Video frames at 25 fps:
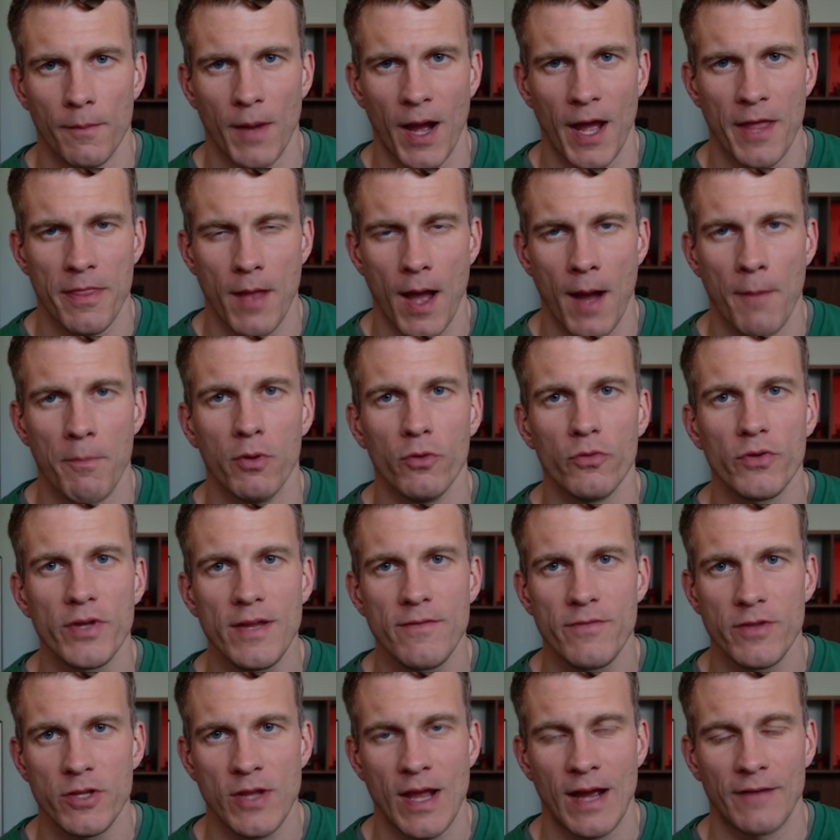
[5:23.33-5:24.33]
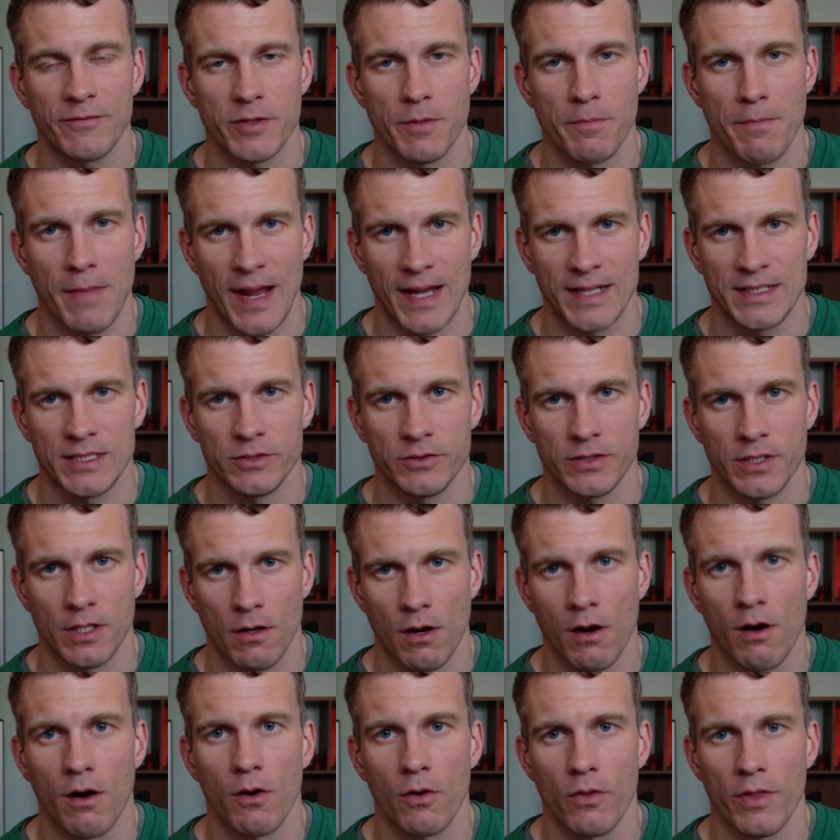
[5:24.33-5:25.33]
I believe that you have to manually
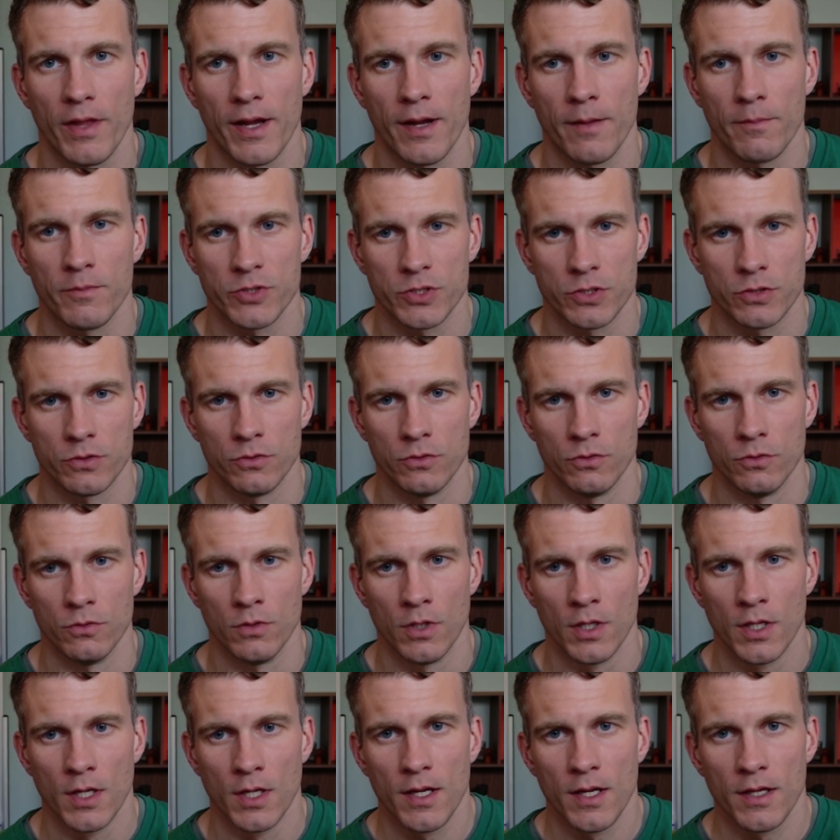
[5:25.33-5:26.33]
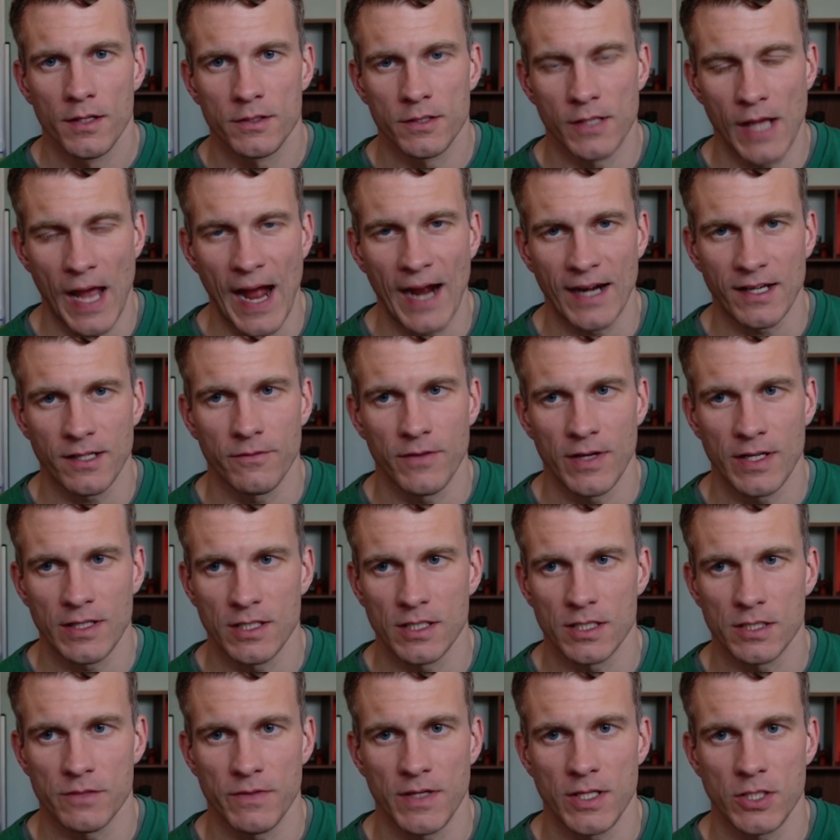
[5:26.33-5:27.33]
call them to activate
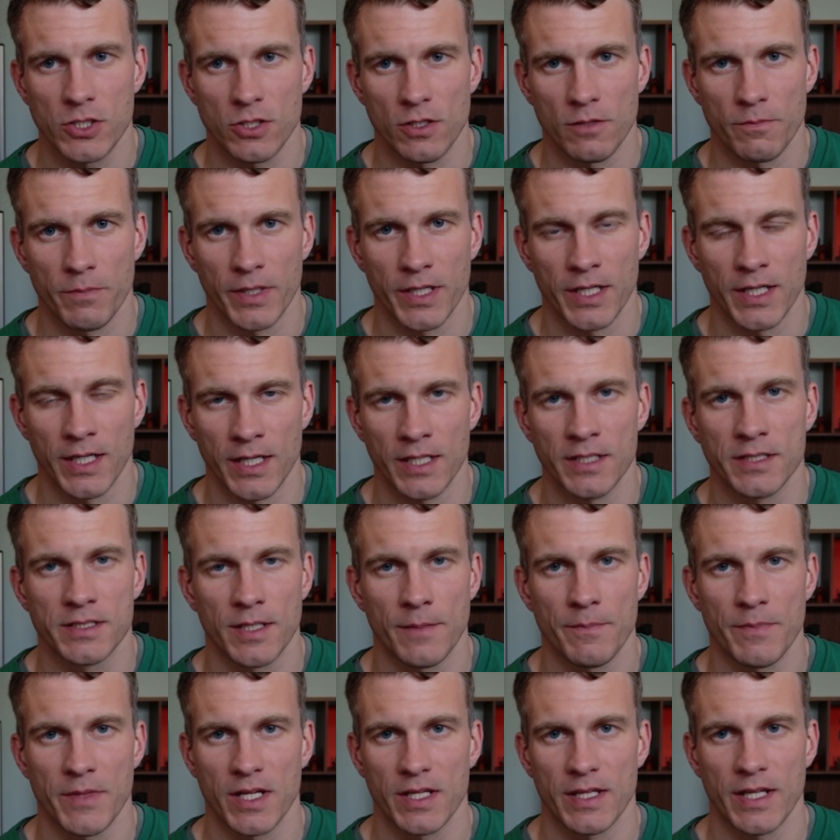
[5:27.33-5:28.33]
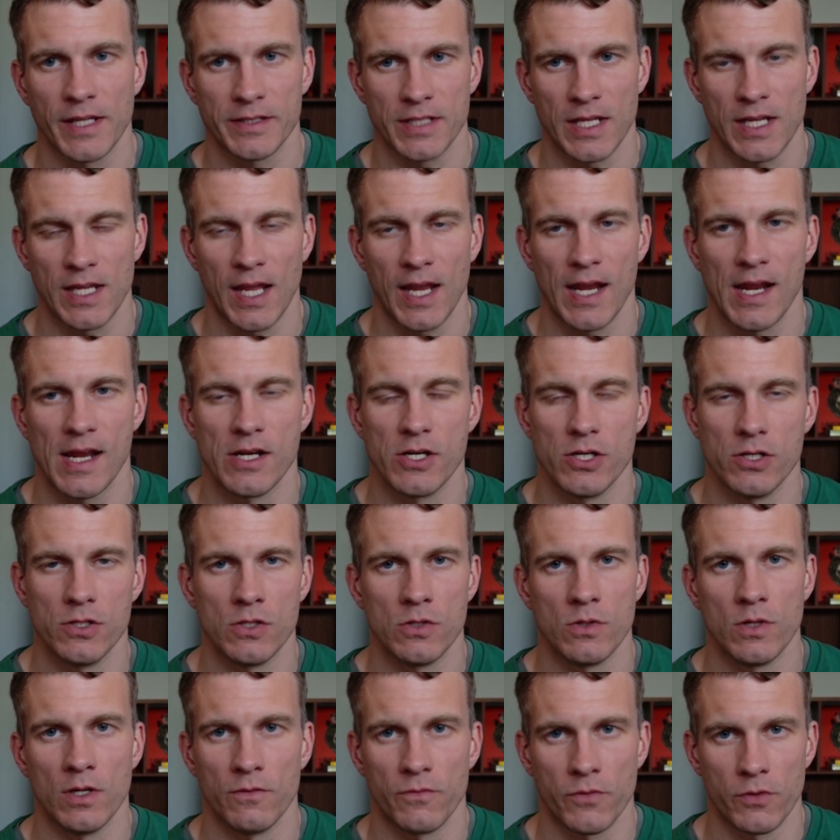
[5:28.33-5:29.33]
this feature, but it is something that they can do
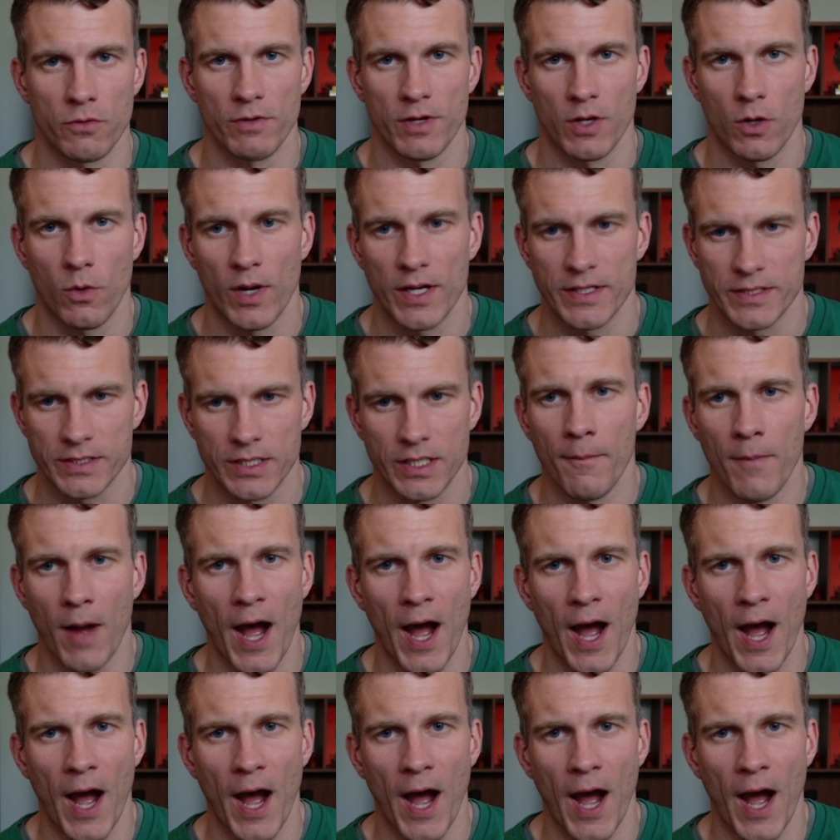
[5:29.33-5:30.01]
if you request it.